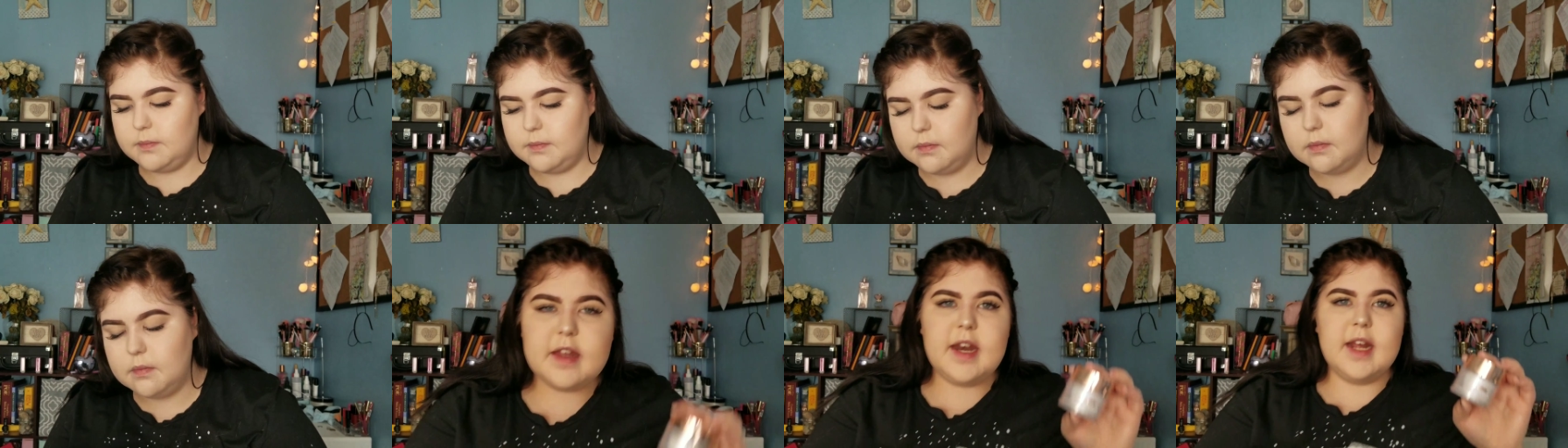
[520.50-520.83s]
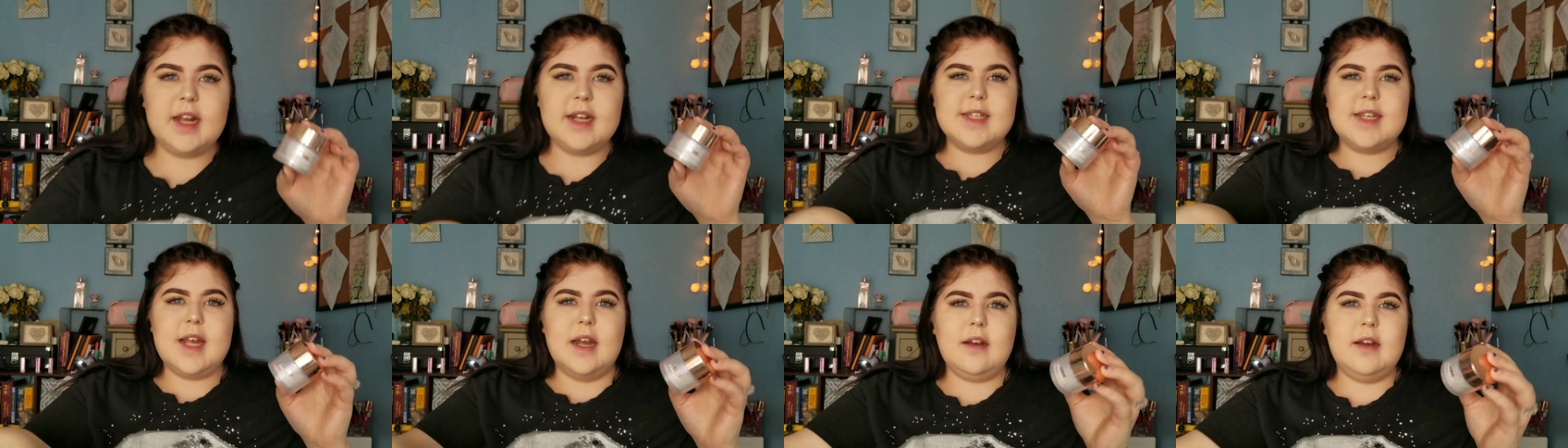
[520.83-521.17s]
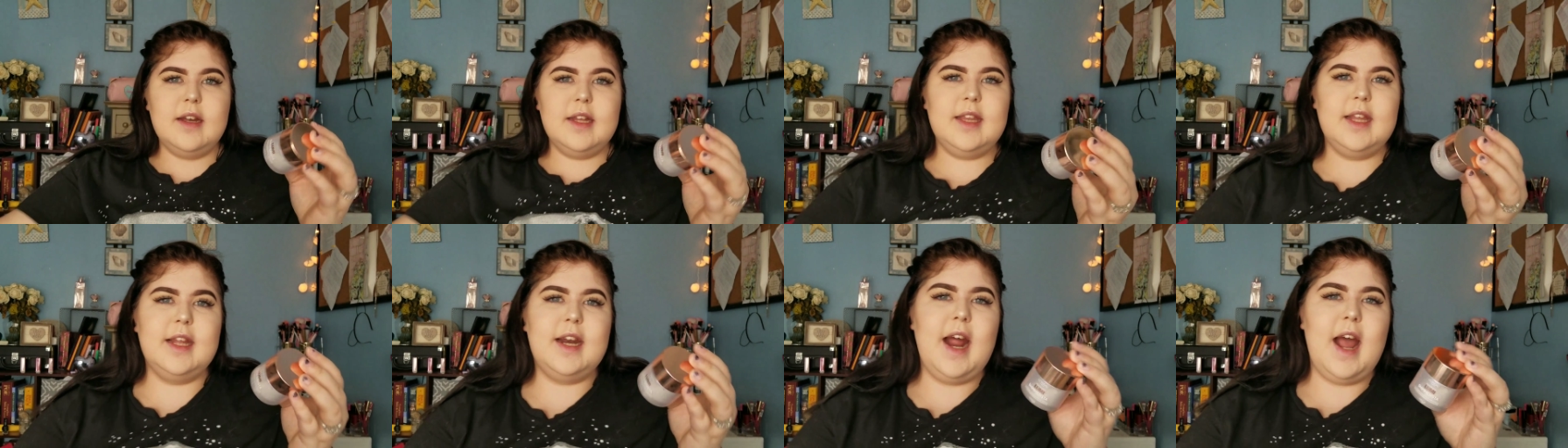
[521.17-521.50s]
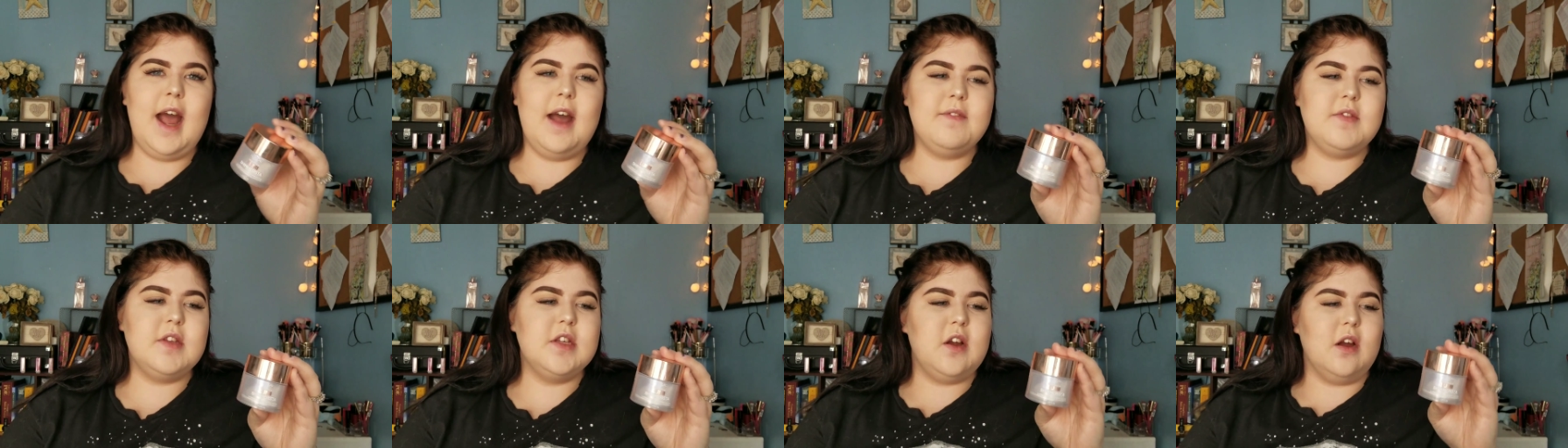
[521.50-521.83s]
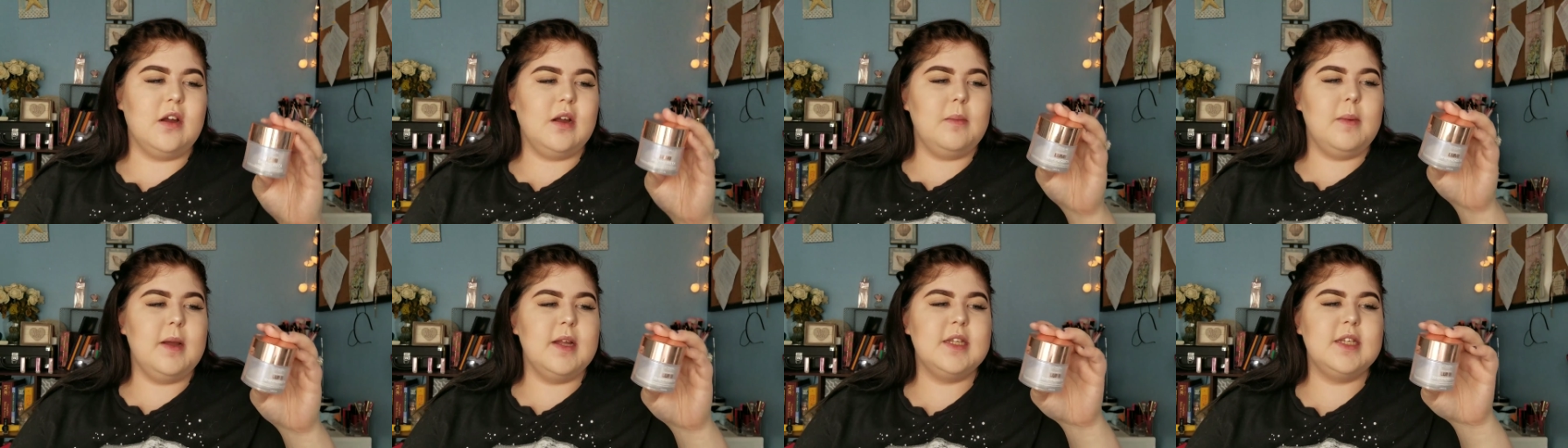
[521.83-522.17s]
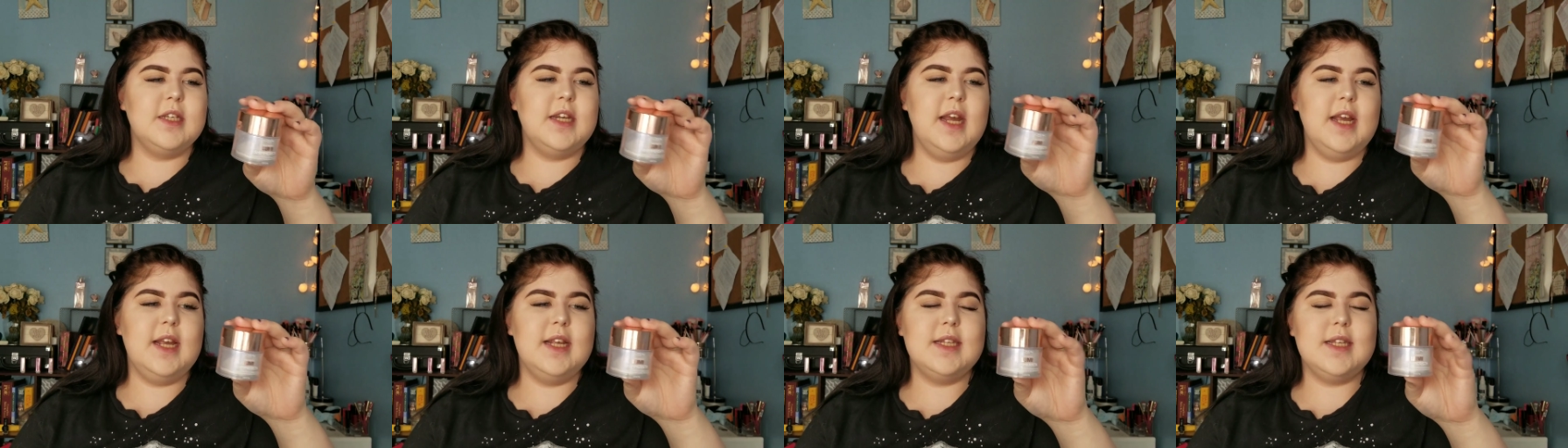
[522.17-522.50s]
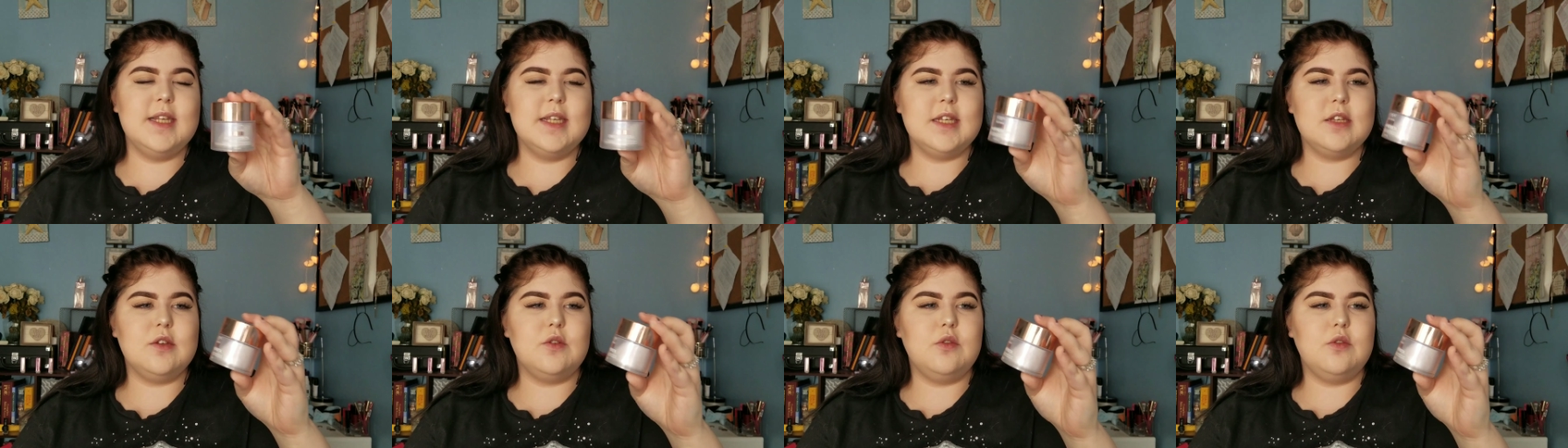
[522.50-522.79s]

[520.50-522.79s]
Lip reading: The next highlight that I have to talk about today is this